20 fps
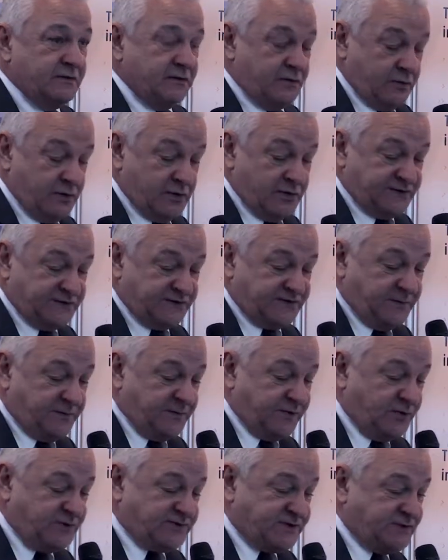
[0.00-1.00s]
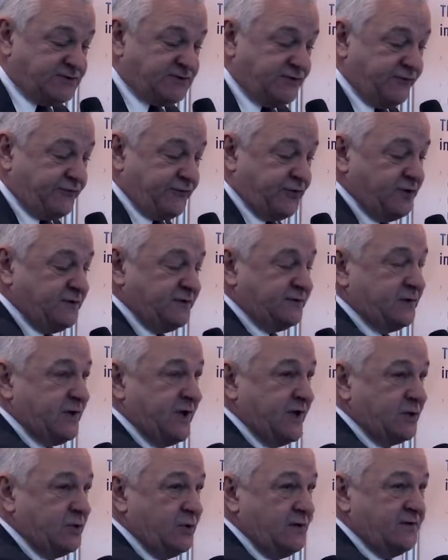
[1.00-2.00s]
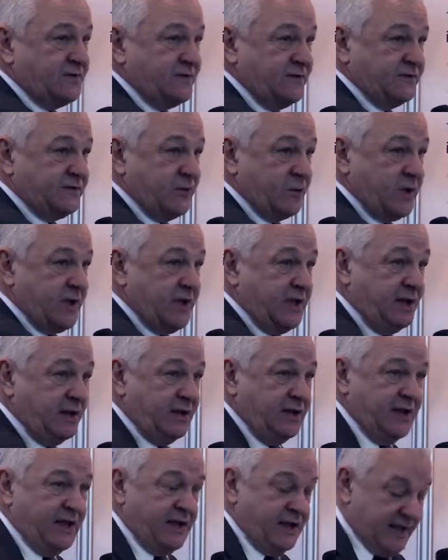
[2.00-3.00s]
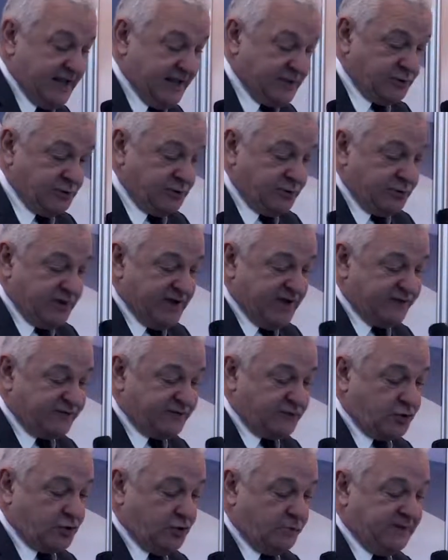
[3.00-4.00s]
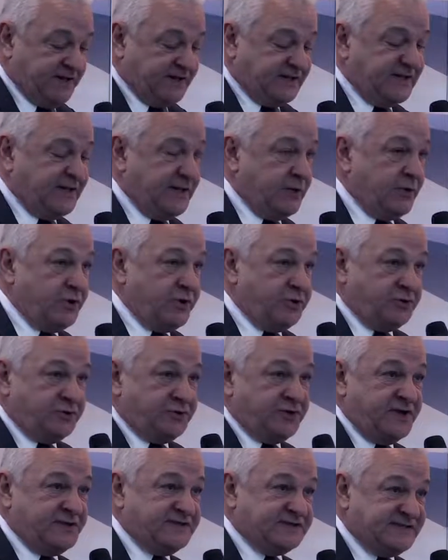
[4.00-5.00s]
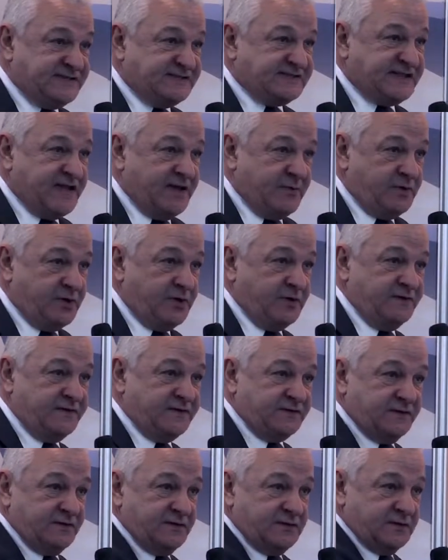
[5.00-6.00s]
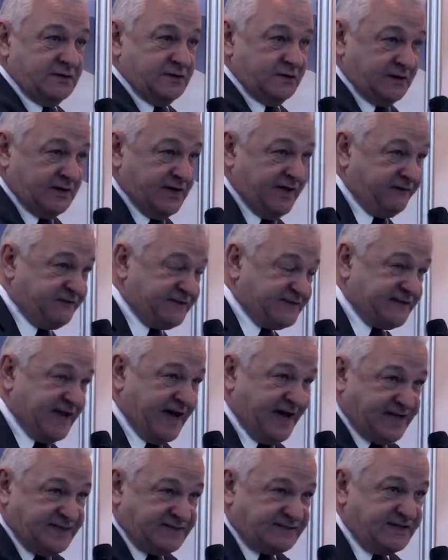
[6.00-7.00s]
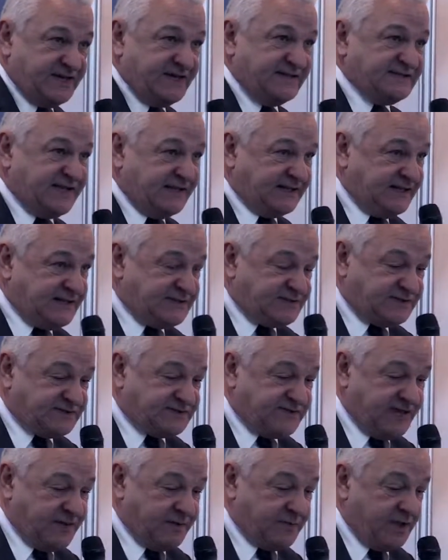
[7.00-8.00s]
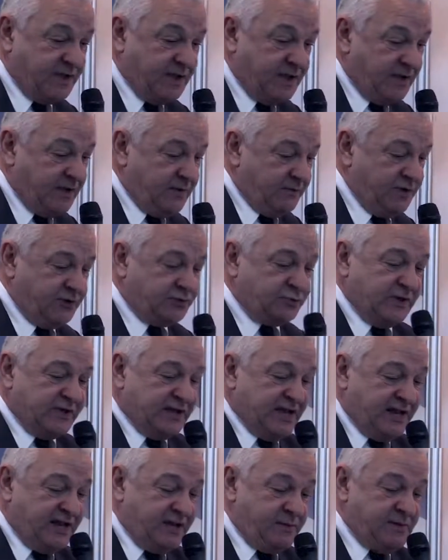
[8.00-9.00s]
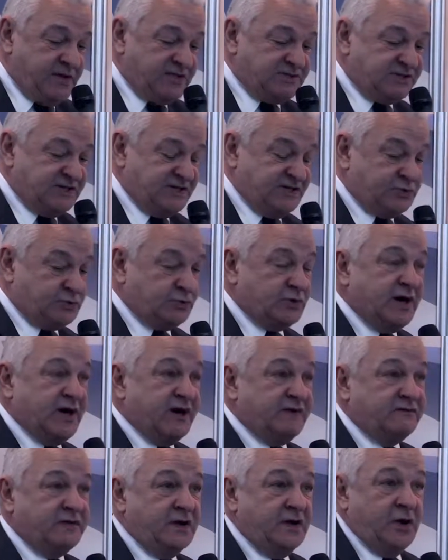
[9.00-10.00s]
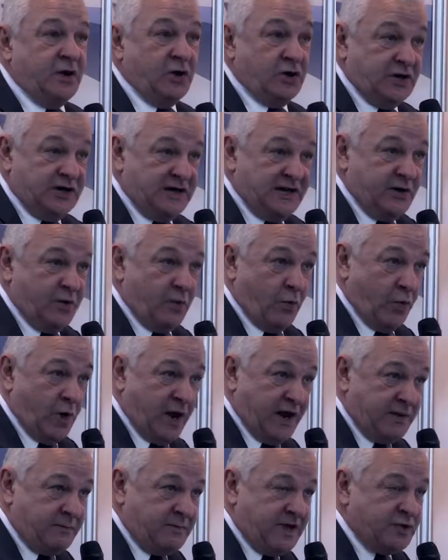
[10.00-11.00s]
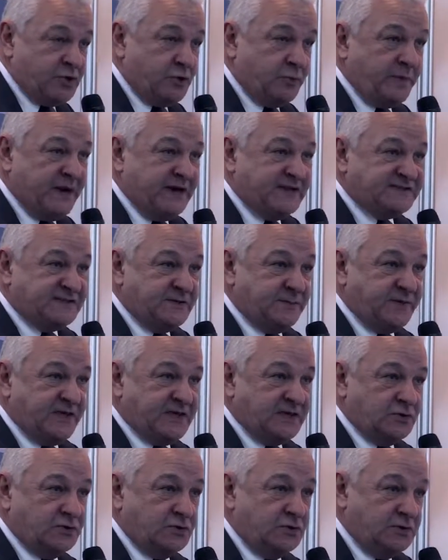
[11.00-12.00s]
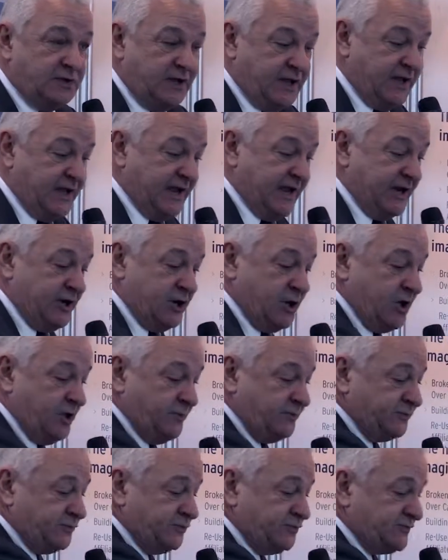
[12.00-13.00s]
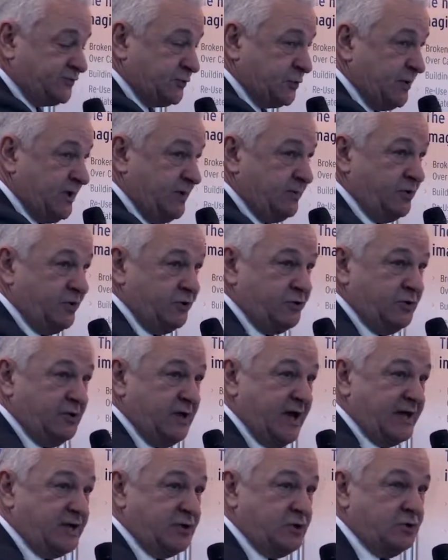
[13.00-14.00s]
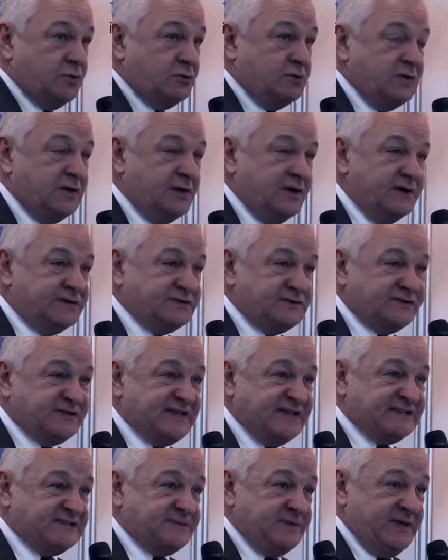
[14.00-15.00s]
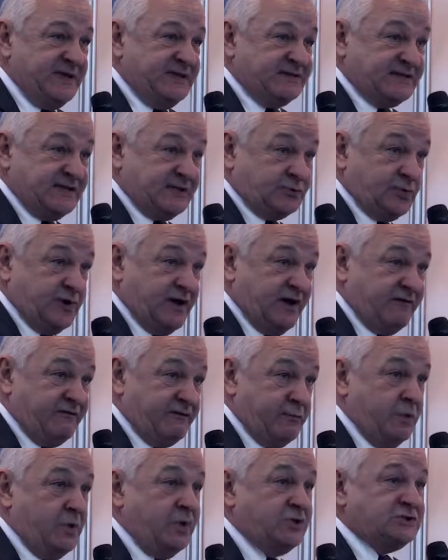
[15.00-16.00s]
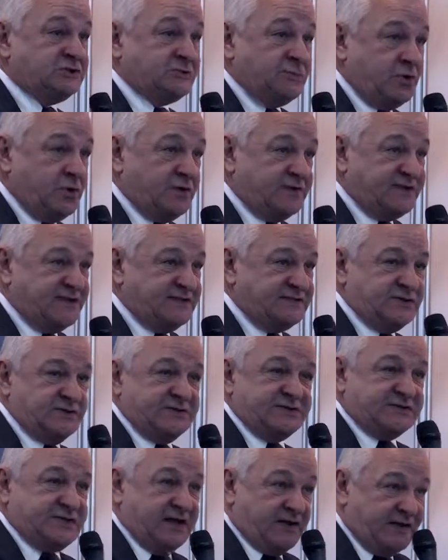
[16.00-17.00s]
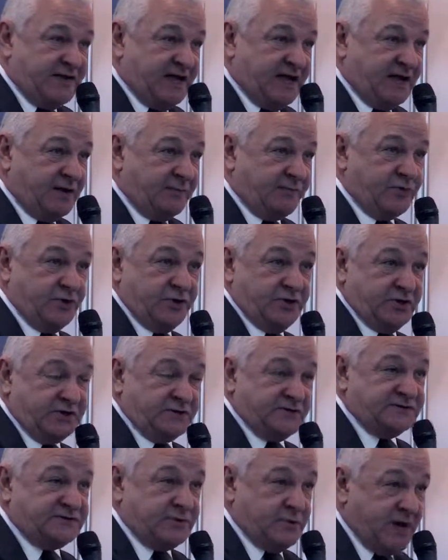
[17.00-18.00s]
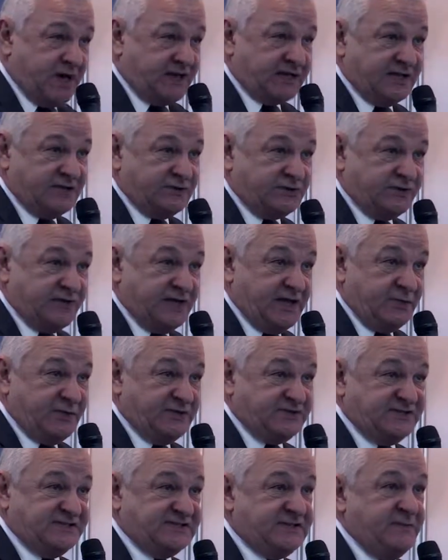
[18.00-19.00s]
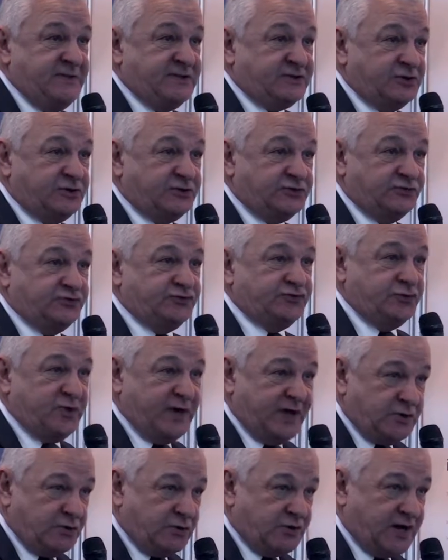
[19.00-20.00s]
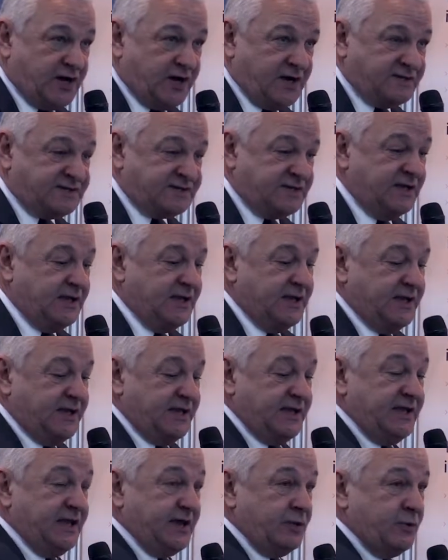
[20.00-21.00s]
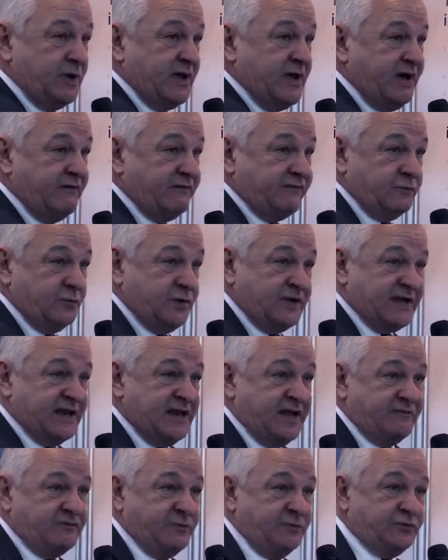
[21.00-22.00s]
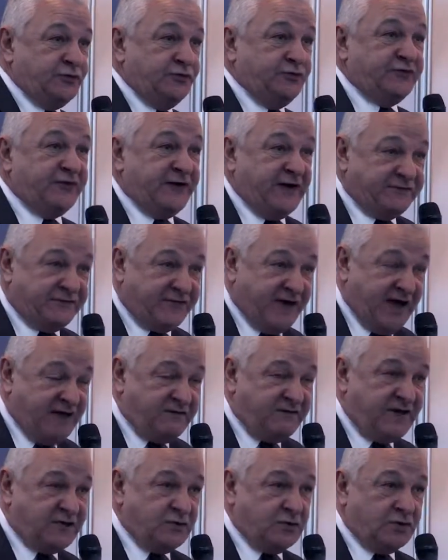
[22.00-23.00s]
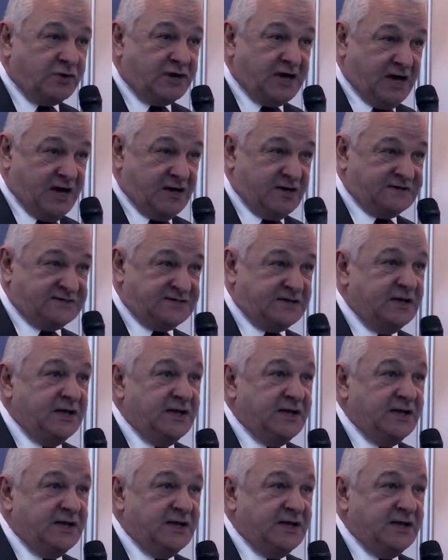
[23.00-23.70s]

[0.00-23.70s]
where the CPU is on the front, the I/O is on the rear, and we have the completely redundant system on the left side, exactly the same. But we can imagine to have only one myOPALE CPU and up to 3 module I/O. So that means that we have much more than the standard product on the market today, which is limited to 2 I/O cards. Here we can have up to 5 I/O cards